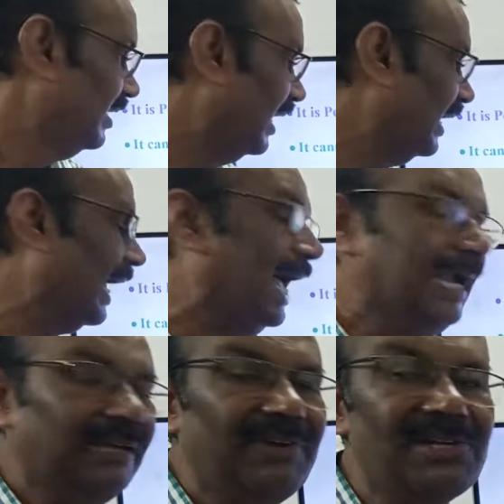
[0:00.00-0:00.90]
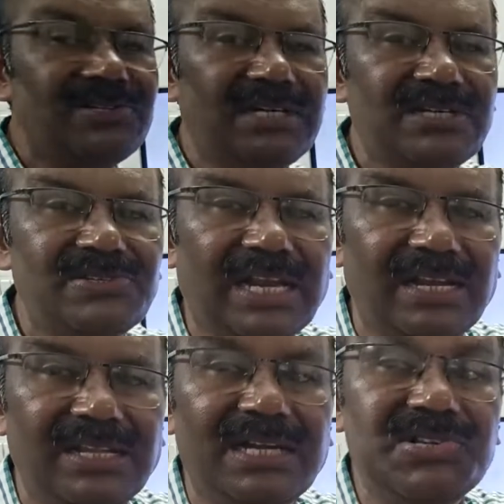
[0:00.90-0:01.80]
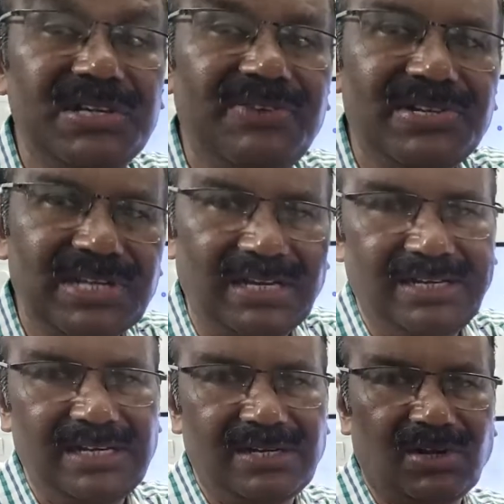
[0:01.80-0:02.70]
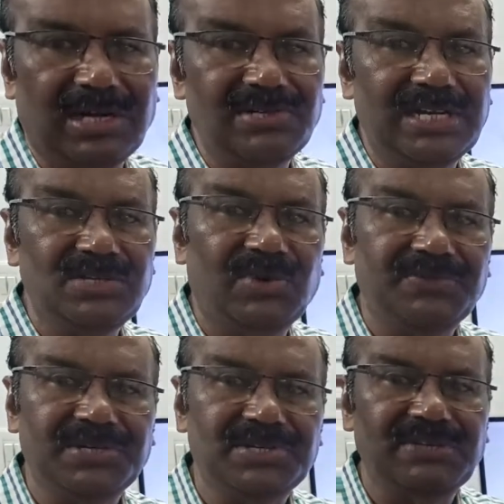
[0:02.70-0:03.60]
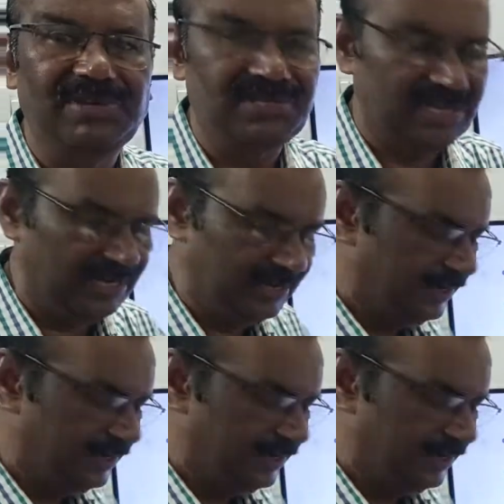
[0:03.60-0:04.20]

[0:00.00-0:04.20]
and activates that cell, that is liver cell. Here target cell is what, friends? Liver cell.